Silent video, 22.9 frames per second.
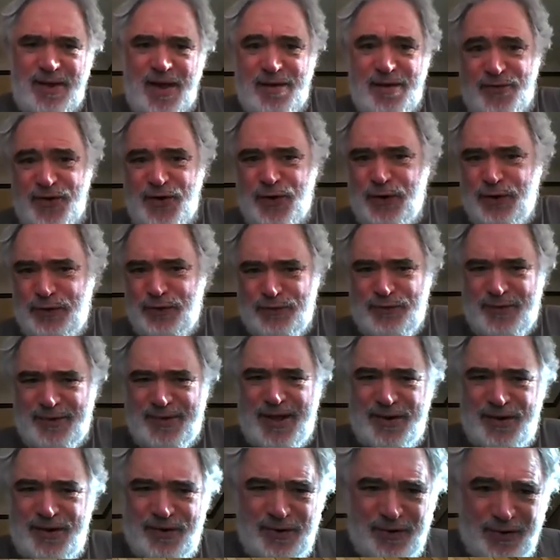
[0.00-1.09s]
I have heroes
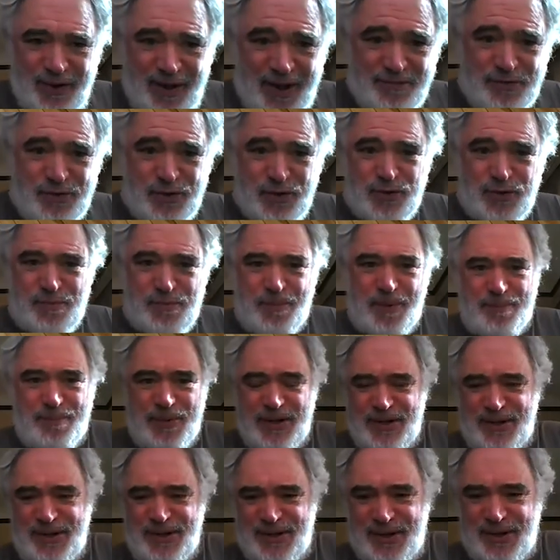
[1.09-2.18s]
that are alive too, but
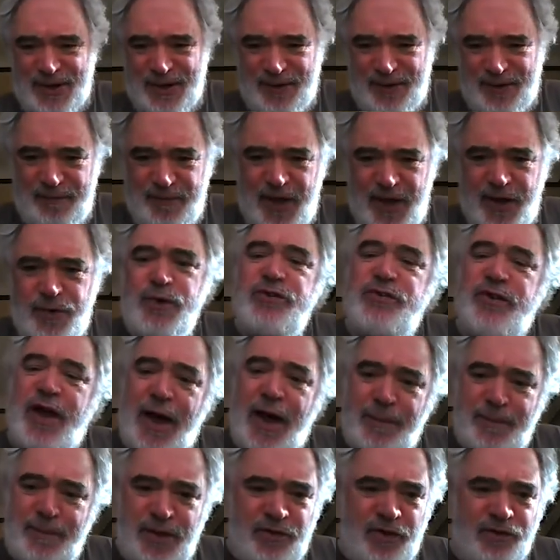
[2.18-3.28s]
but uh, Henry
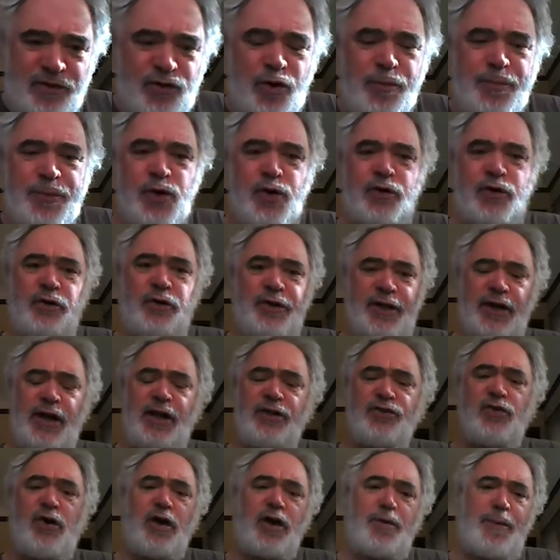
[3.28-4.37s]
Simons and Thurman Arnold, and
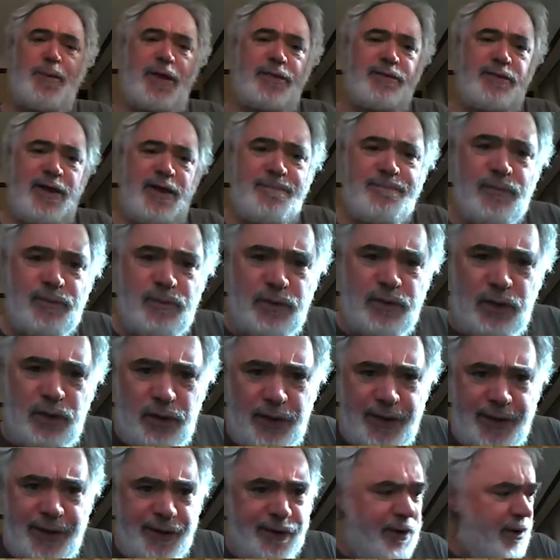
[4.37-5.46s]
I'll talk about them a
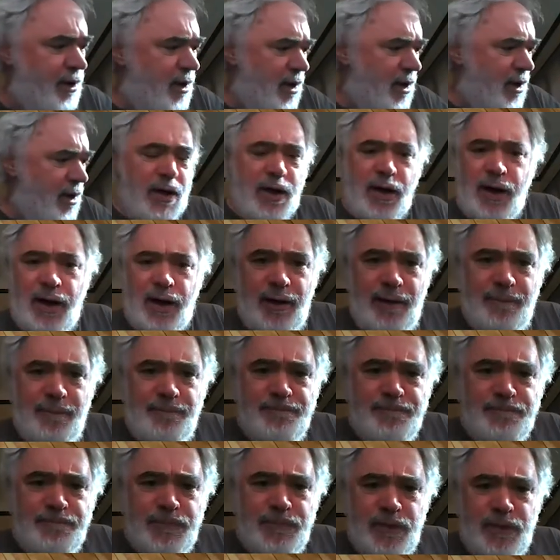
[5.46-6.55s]
little later.
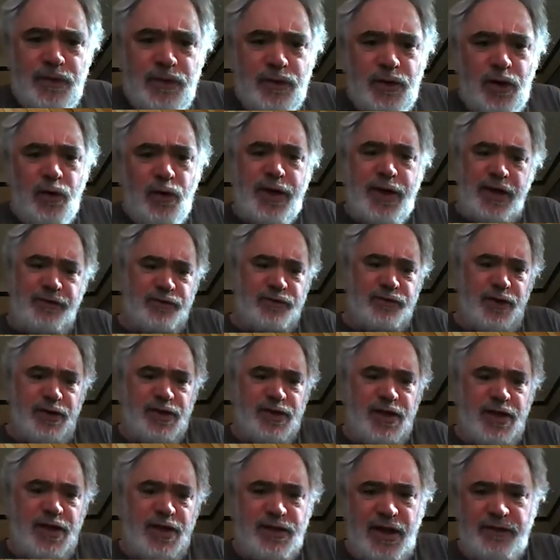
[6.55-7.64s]
Um, okay, so I
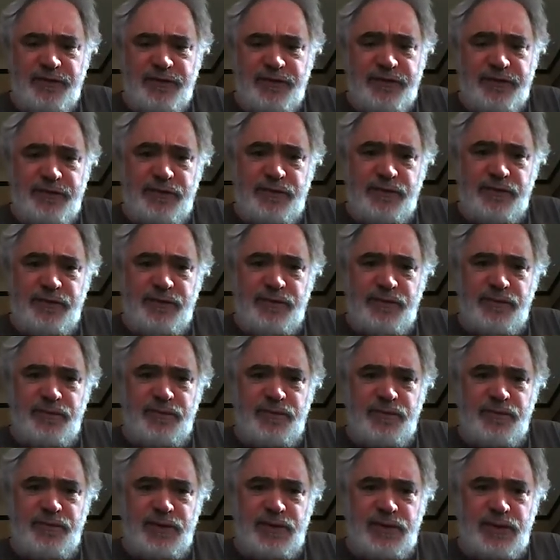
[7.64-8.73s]
think that's
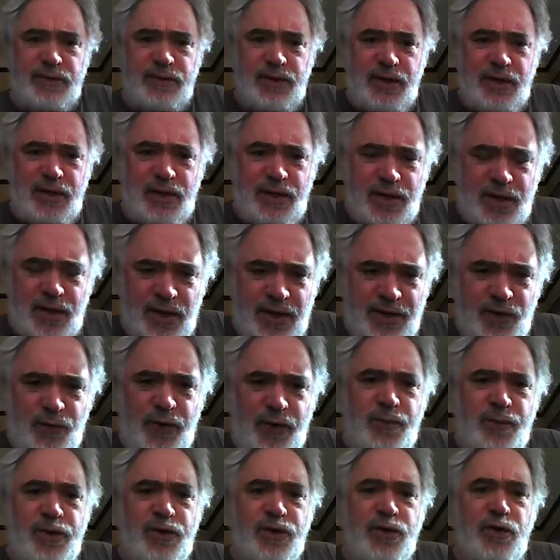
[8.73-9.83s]
I know
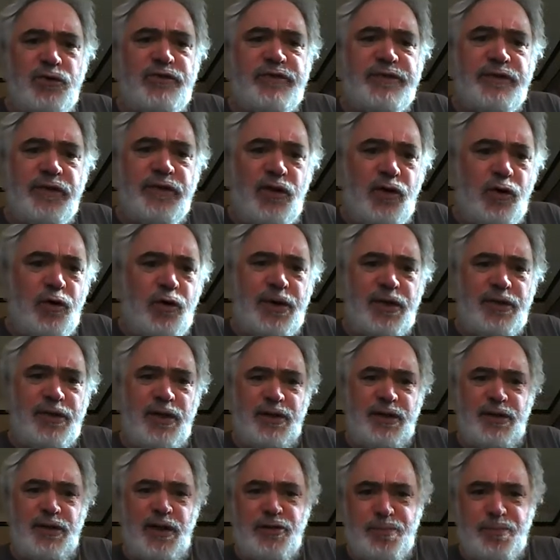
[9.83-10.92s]
I want to go slow, but I
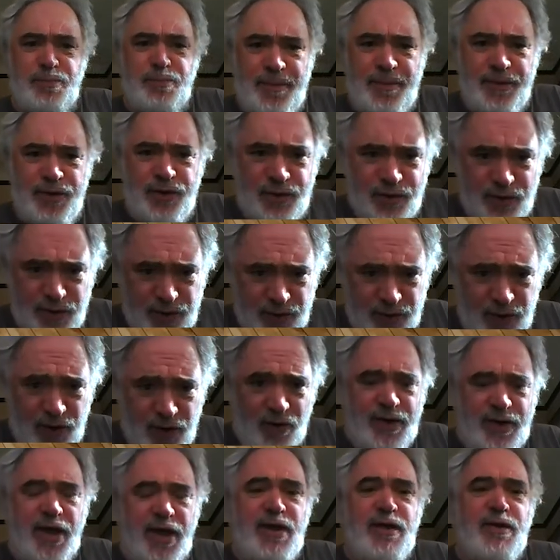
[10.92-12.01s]
think that's probably good.
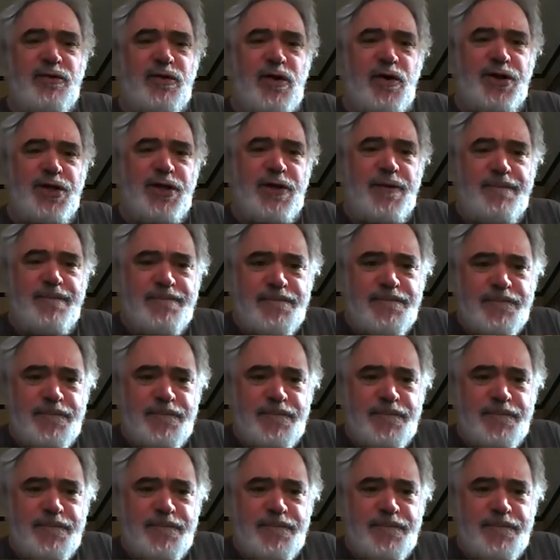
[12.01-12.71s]
Okay, Cody.